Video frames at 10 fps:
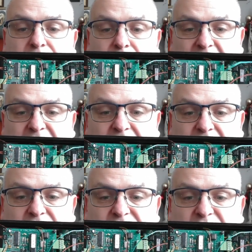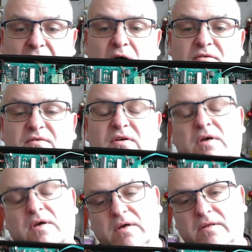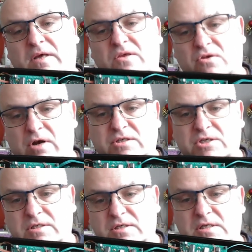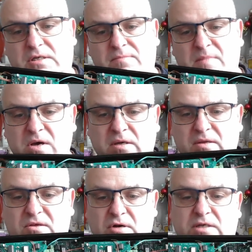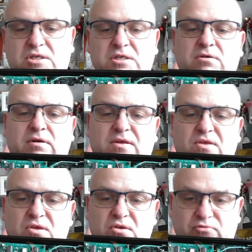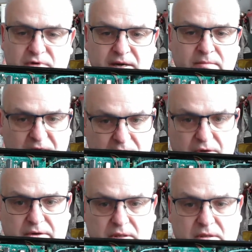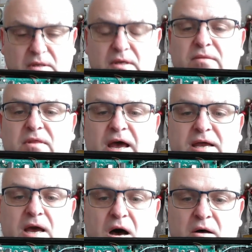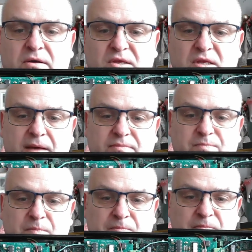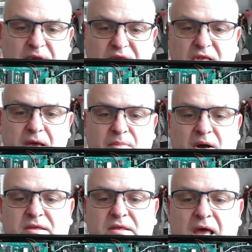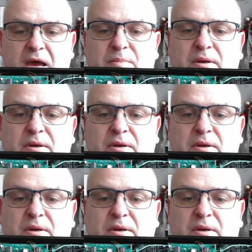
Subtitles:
making it yourself. The instructions, the Merg instructions, are extremely good. They are step by step.